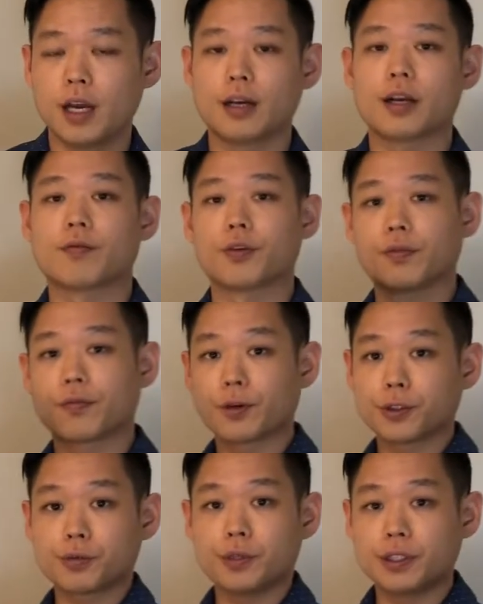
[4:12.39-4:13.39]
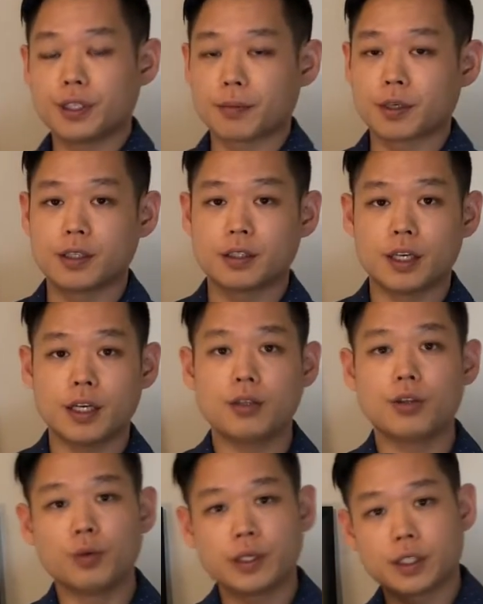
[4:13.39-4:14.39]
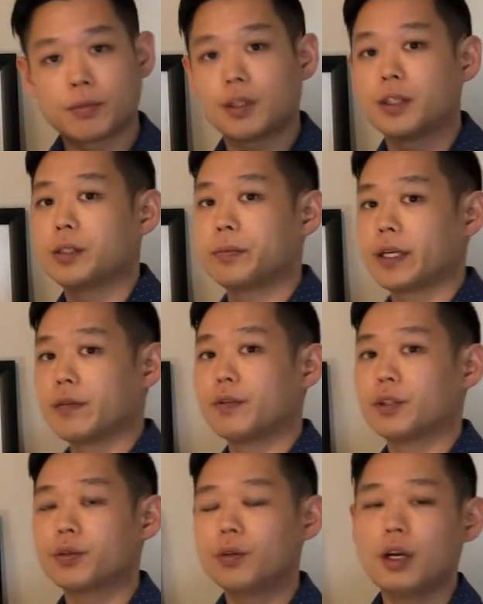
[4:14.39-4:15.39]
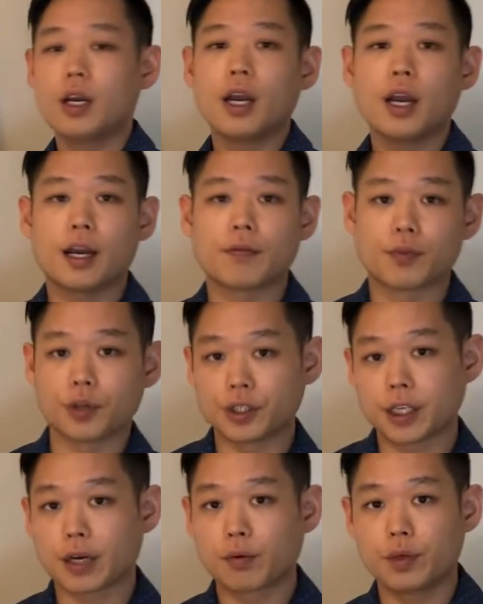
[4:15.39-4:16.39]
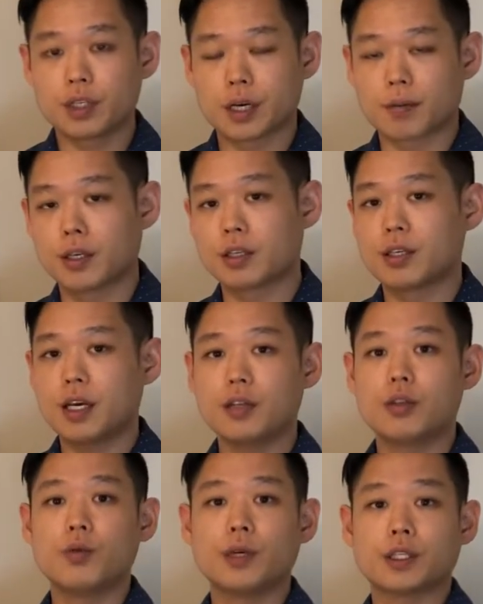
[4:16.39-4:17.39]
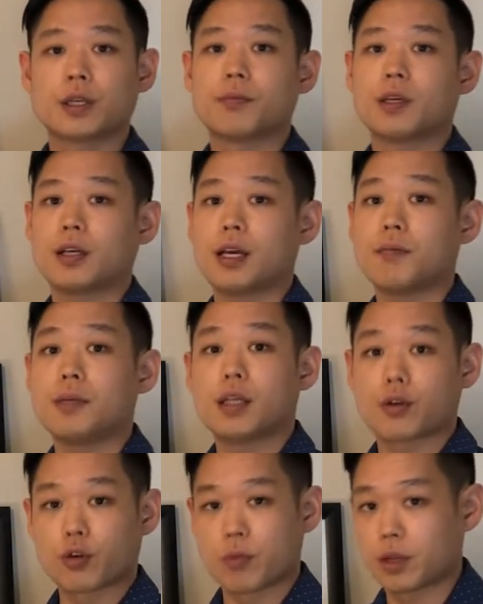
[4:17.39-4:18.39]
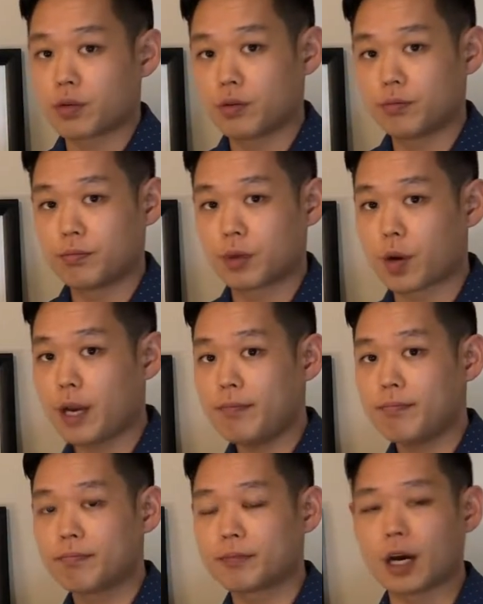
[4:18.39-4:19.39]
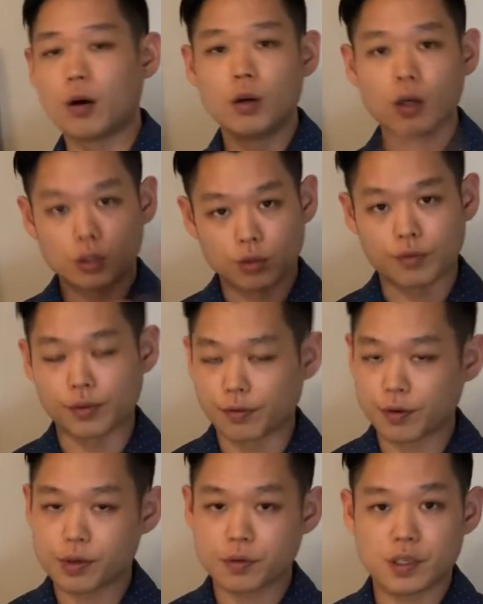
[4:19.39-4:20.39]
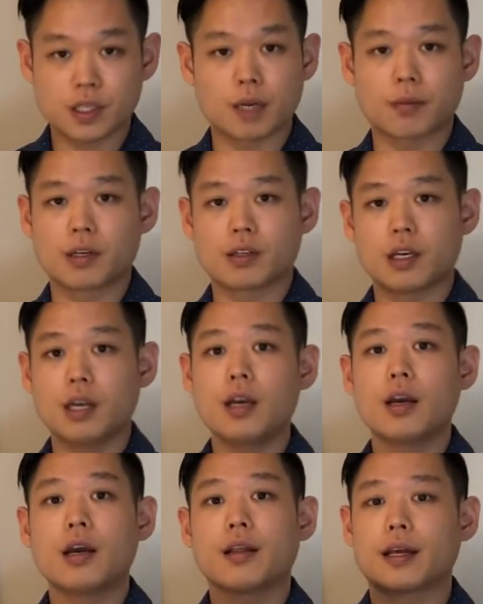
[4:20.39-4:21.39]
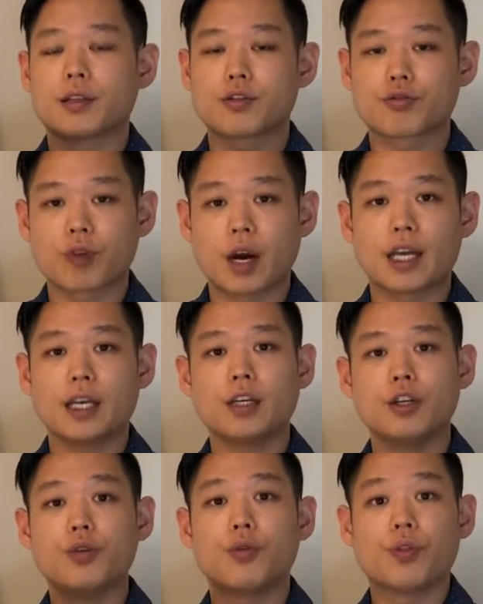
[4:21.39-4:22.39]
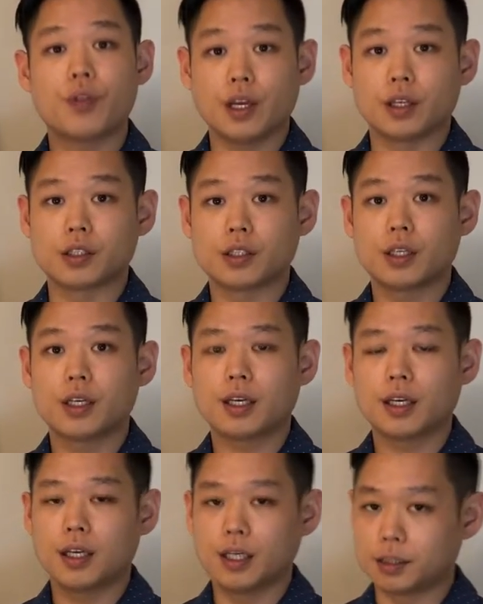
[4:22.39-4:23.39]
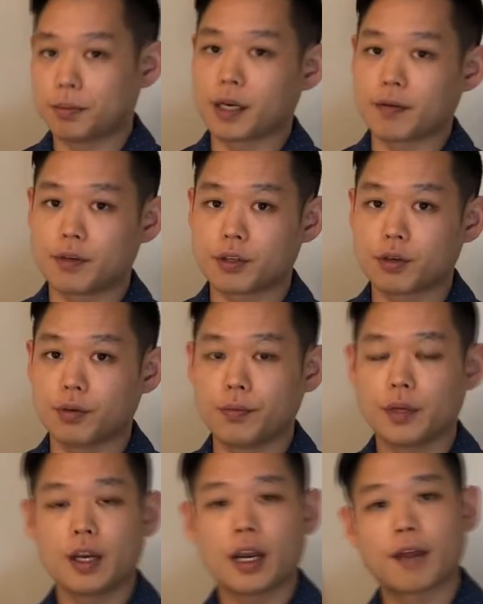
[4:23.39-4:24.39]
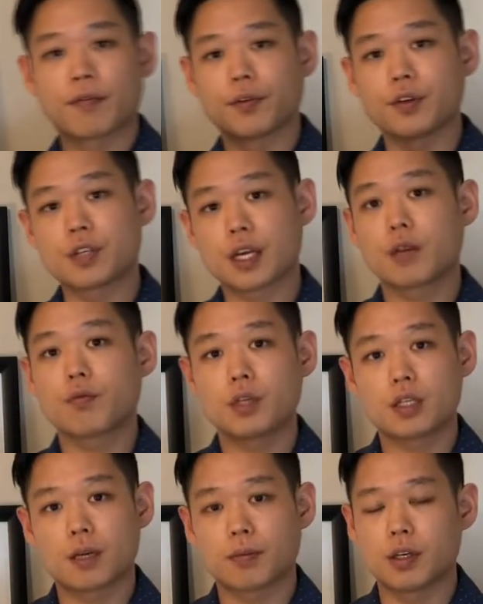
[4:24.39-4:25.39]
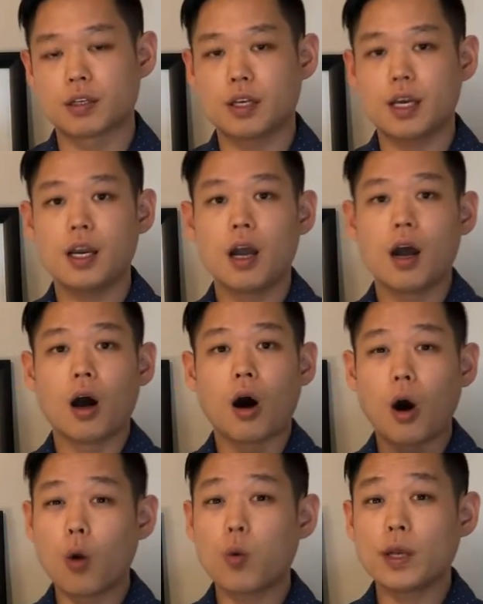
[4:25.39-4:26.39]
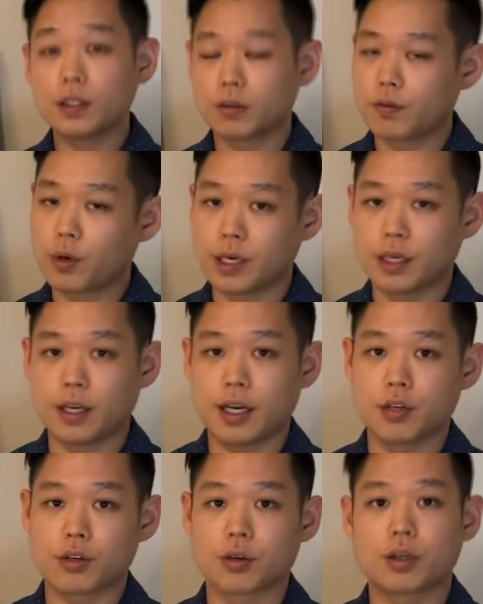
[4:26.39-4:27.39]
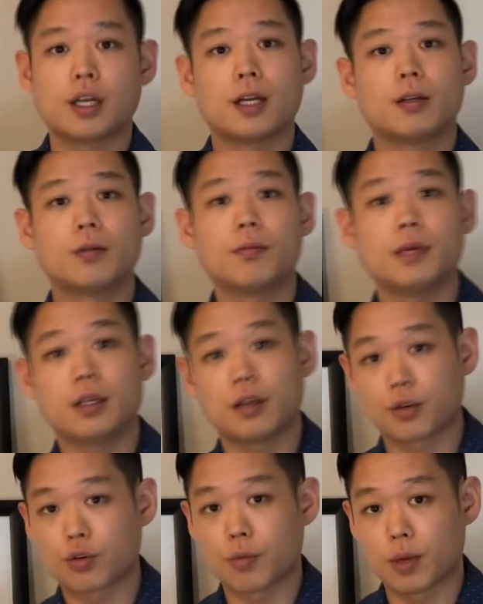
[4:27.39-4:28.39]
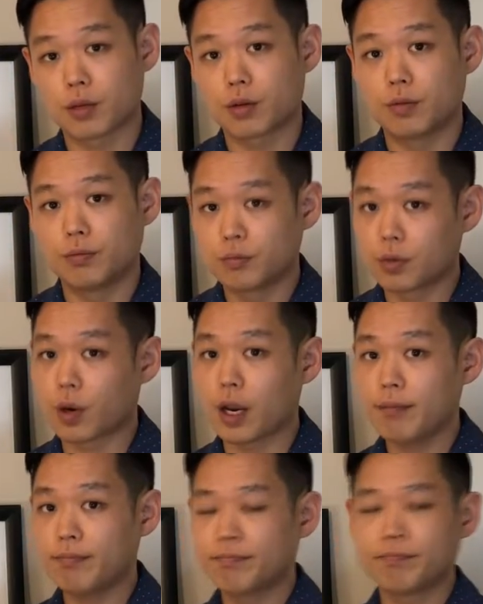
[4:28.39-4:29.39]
Now, for the first reason, I'm going to say doing something is beneficial. And for the second reason, I'm going to say doing something can be detrimental. Okay? Now, so for the first reason, I'm going to say that trying new things is beneficial. And for the second reason, I'm going to say always avoiding danger can end up being detrimental. Okay?